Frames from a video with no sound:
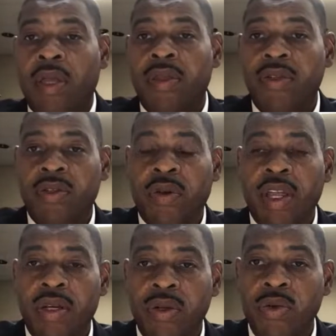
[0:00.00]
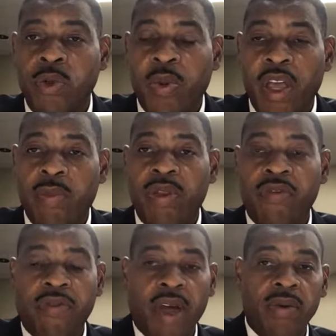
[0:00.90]
This great newspaper,
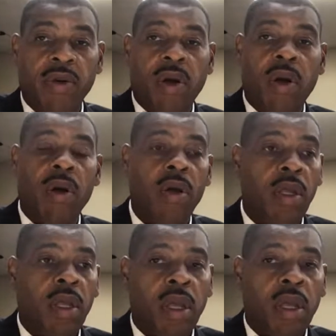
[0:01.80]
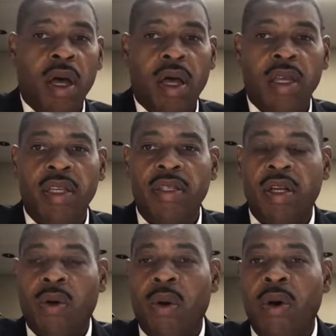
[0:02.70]
the Final Call, is
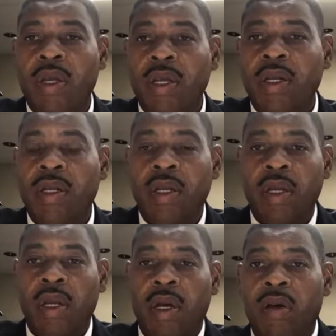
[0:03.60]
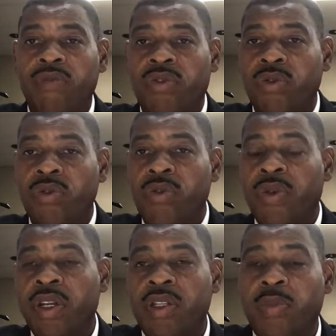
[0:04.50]
an organ of truth.
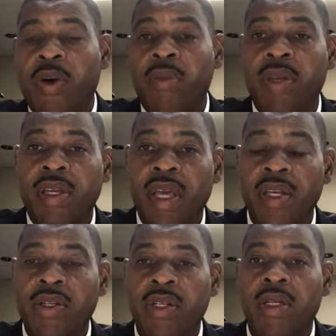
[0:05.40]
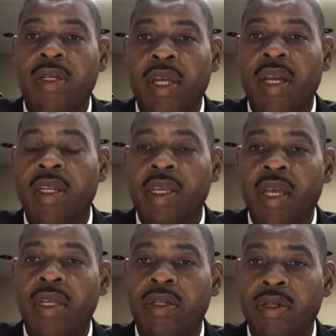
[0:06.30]
It is a publication
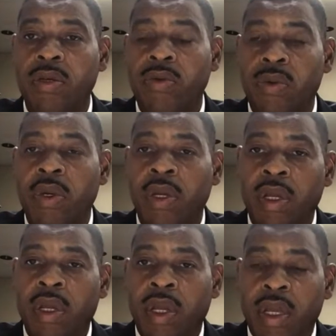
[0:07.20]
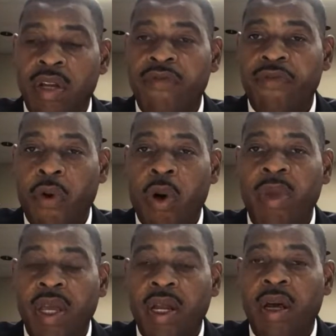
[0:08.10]
dedicated to
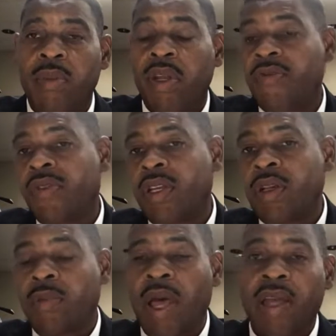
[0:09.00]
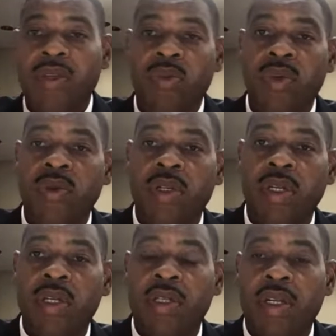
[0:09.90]
informing and uplifting the Black
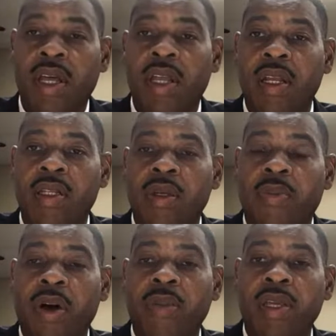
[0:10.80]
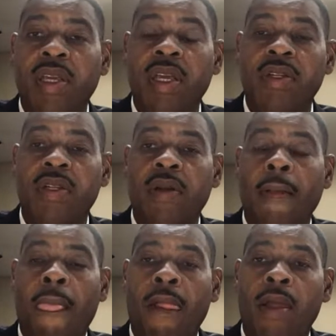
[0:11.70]
community. It is a publication
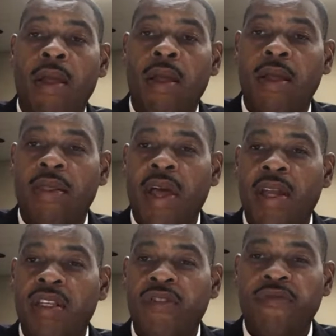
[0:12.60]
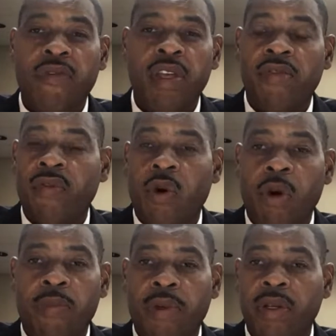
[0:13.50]
that is free of
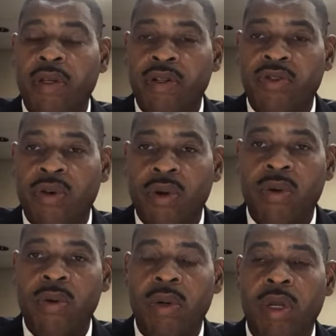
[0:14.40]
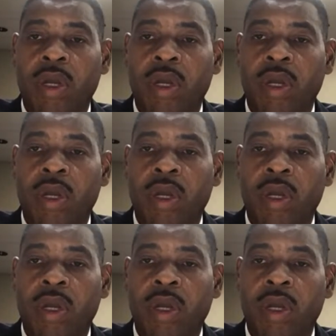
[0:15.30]
corporate control,